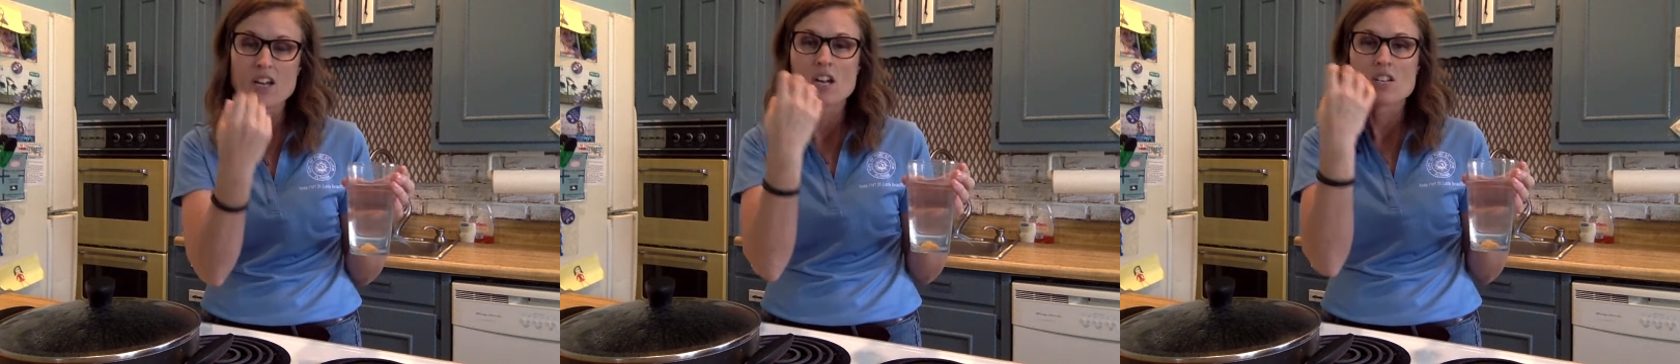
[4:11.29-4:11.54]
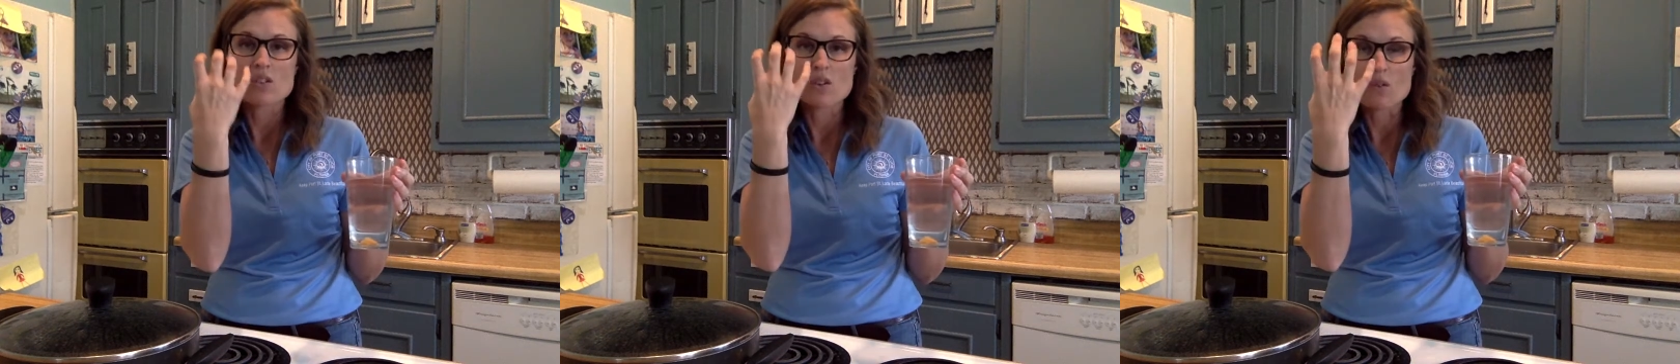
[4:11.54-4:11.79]

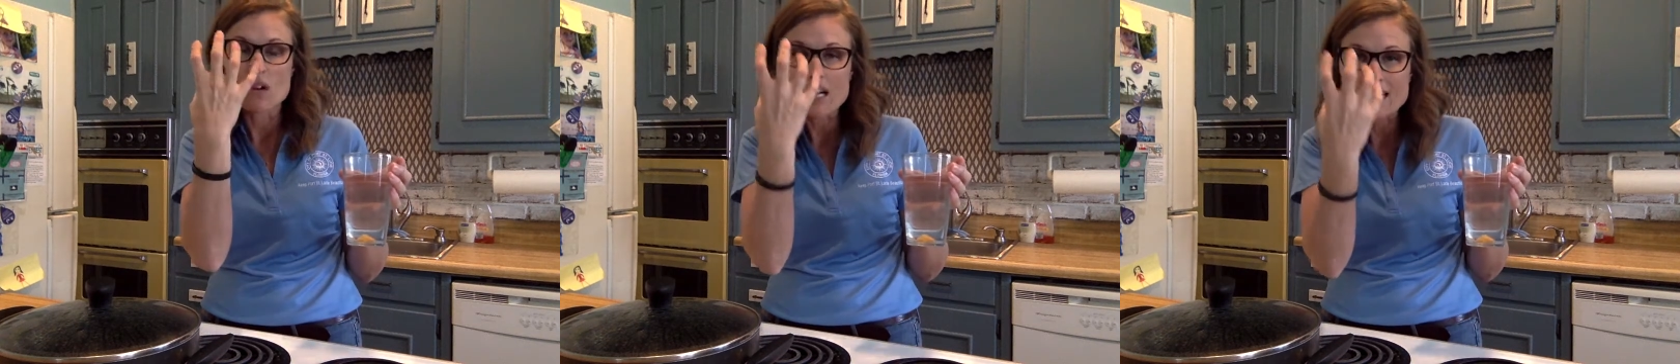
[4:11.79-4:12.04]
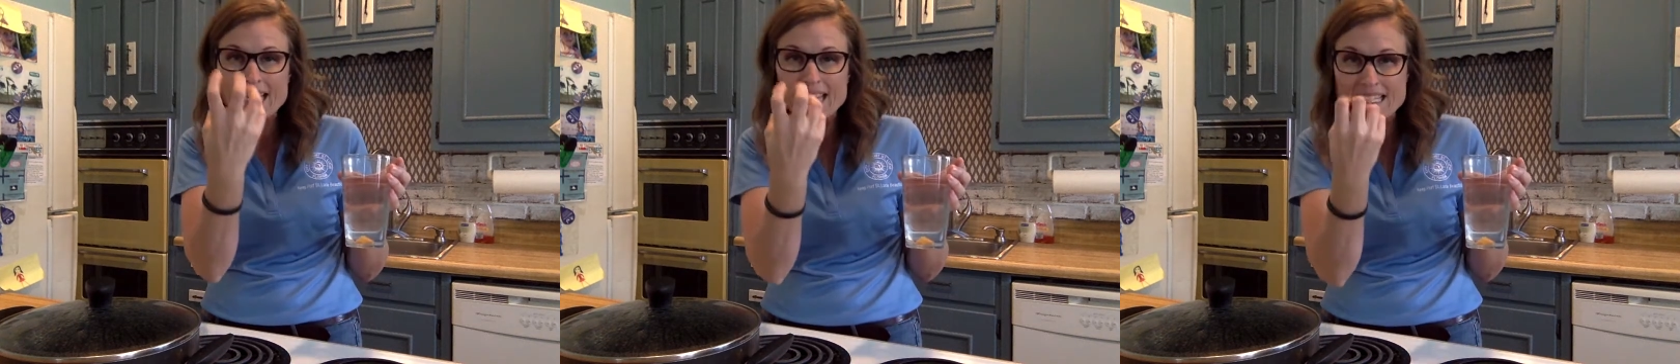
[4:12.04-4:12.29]
So
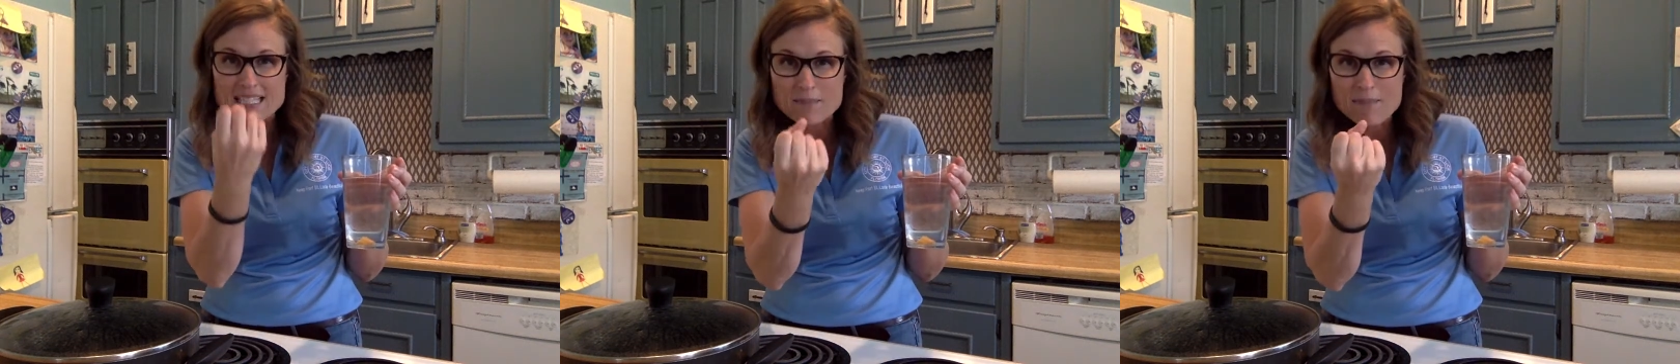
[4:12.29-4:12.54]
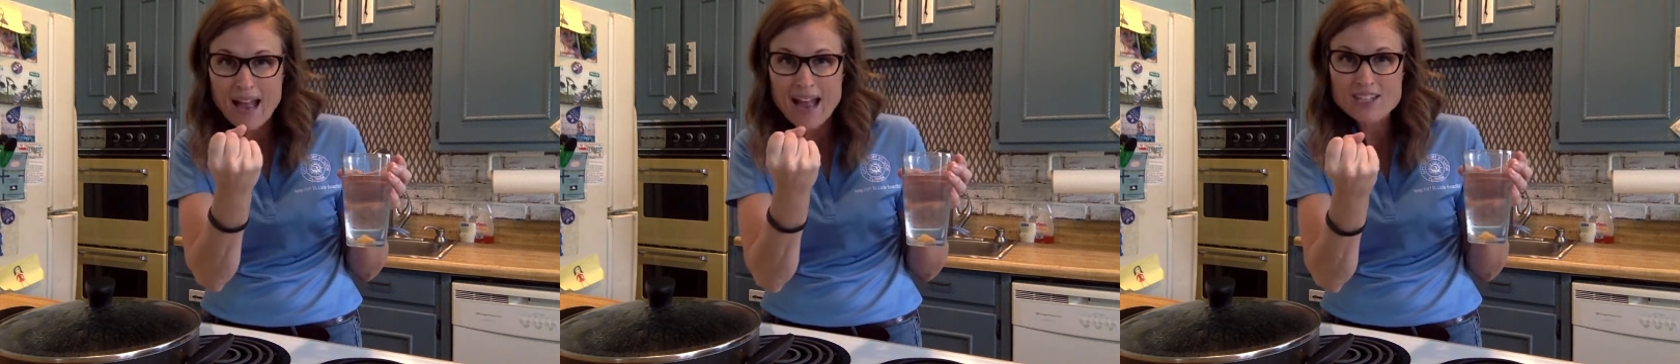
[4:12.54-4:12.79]
again, its
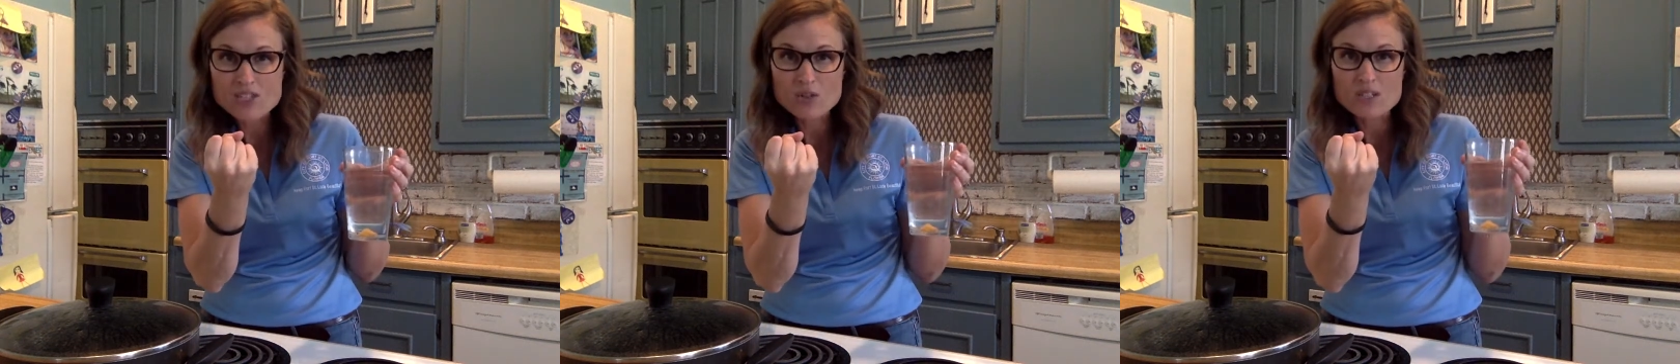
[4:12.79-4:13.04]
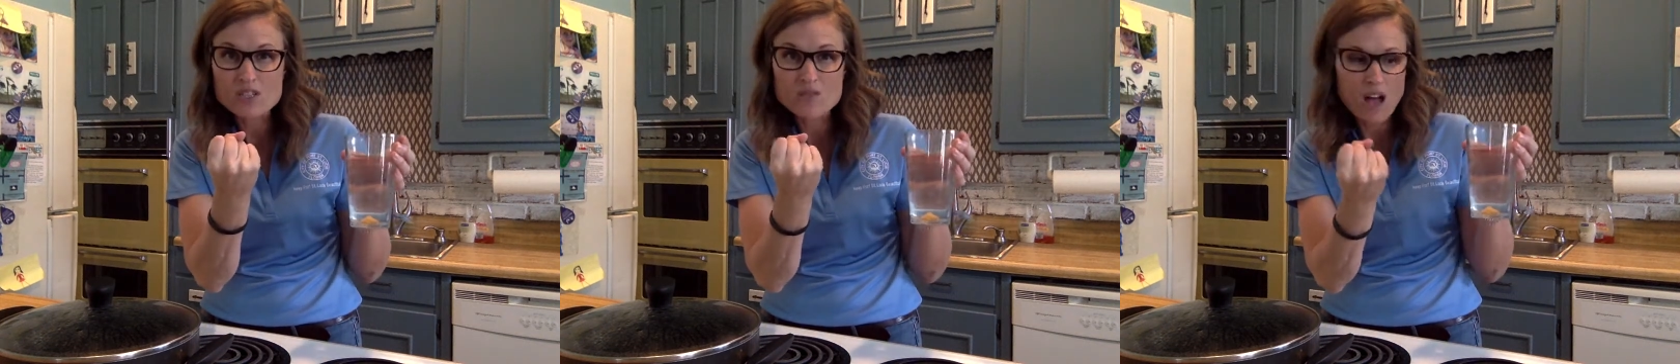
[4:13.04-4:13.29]
mass or
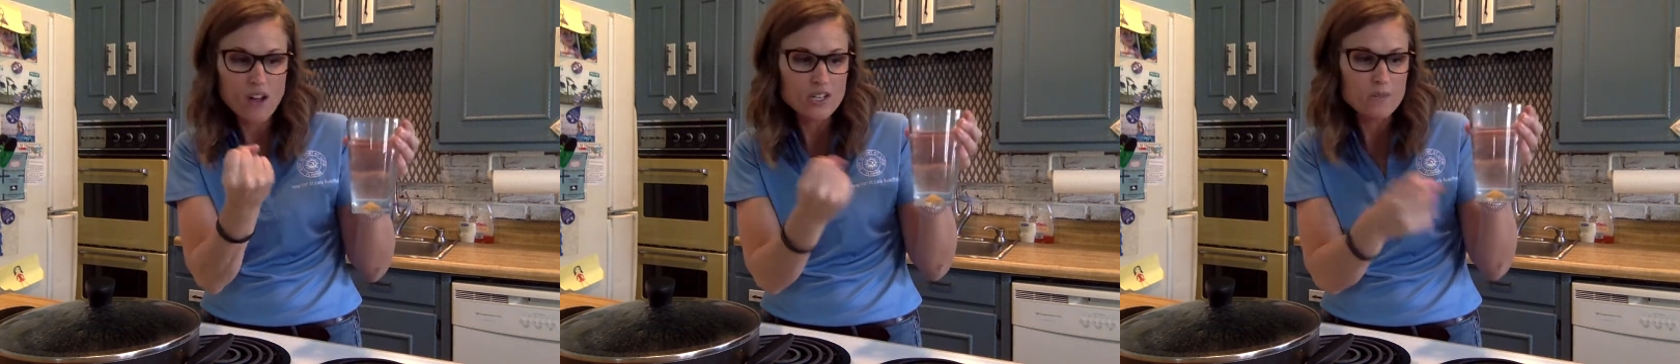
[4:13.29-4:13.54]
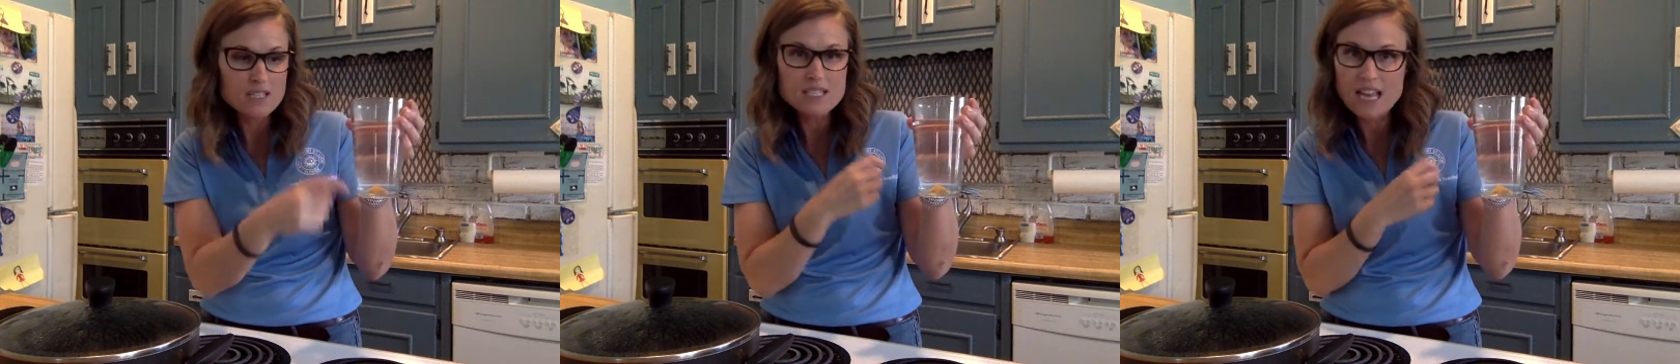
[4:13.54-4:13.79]
its
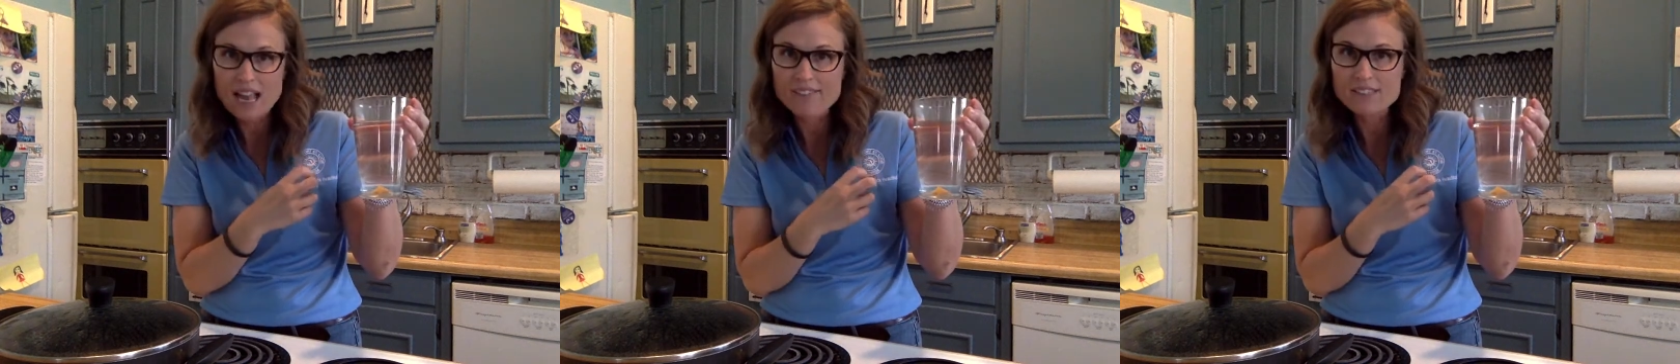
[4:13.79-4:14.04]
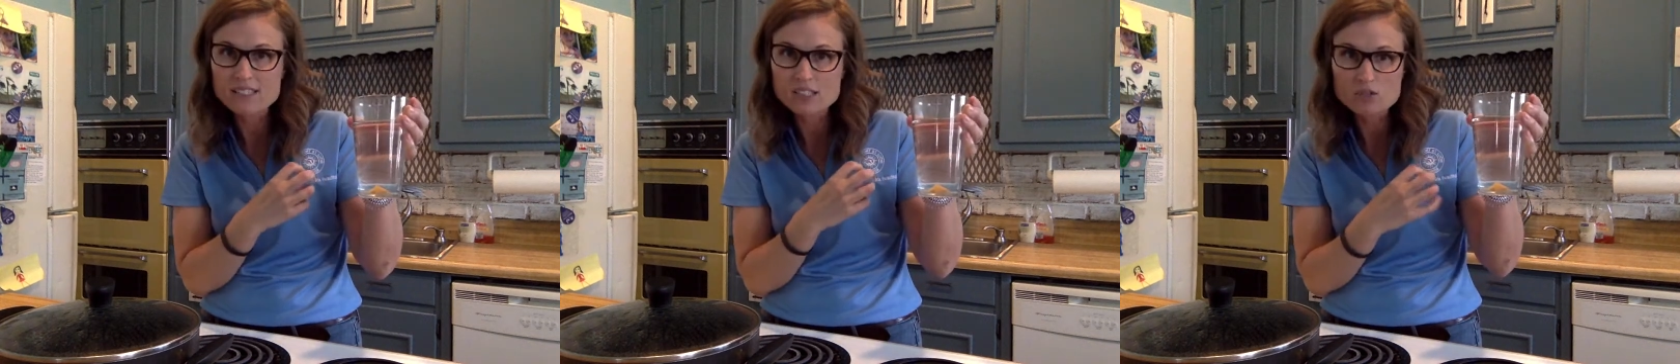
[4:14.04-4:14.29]
volume, that's a
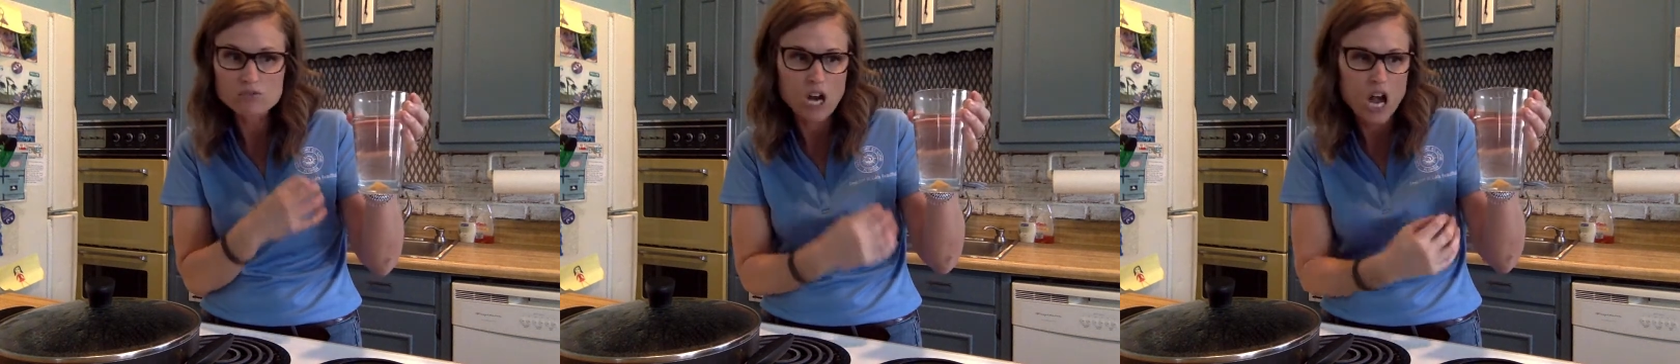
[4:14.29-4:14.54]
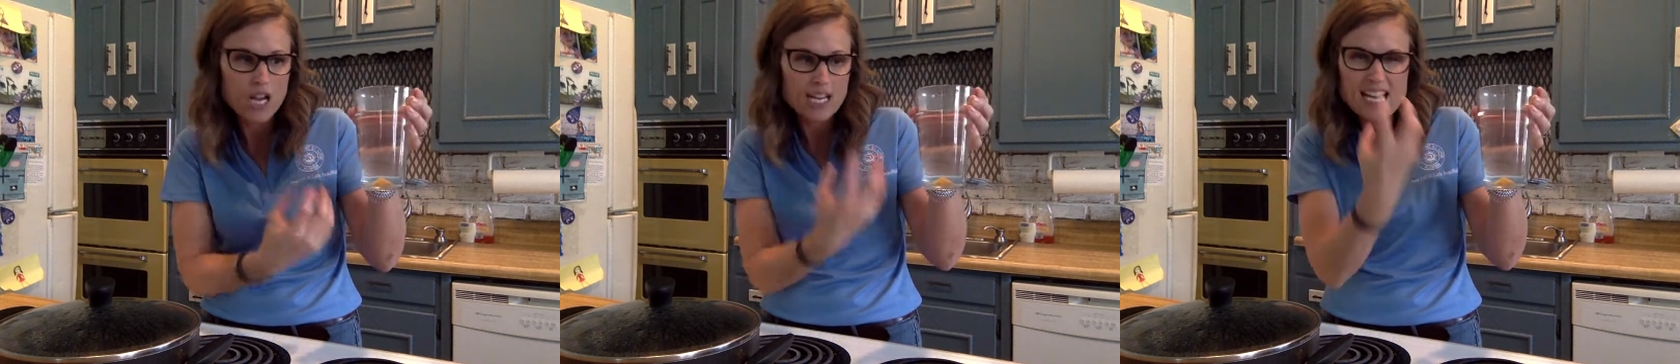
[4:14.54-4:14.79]
heavy little
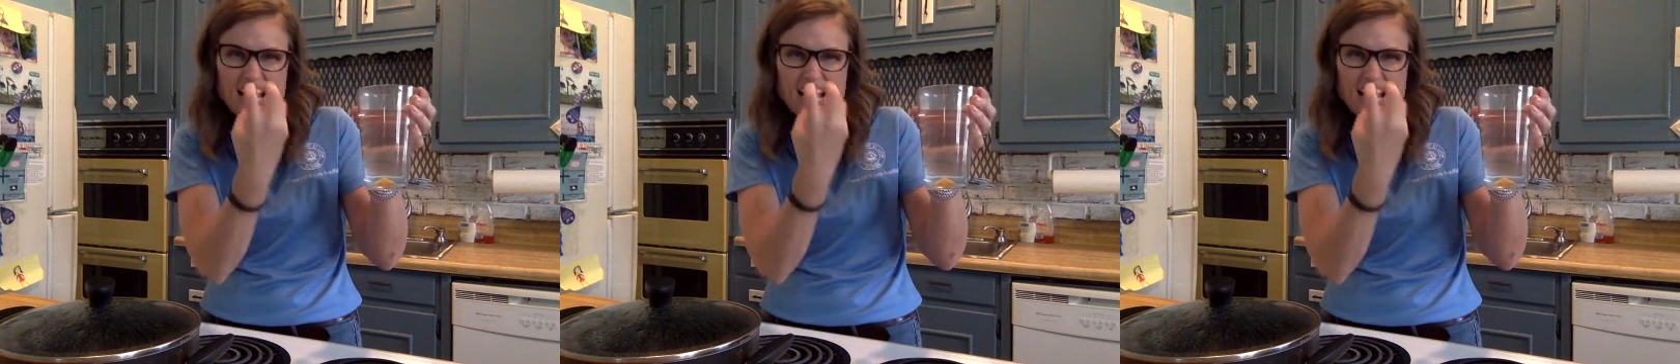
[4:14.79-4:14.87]
rock,